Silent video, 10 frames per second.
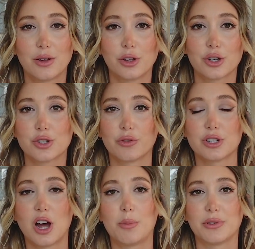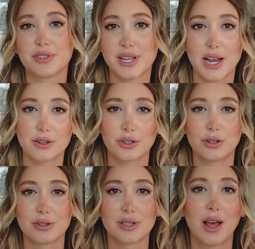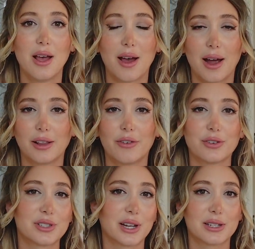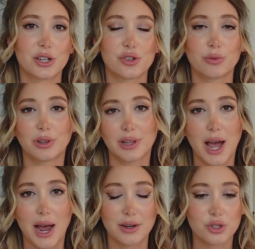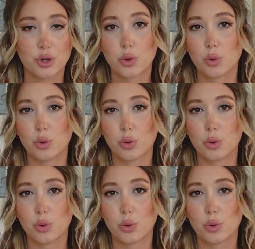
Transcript: looks over top of sandals. I love how it's like such a relaxed,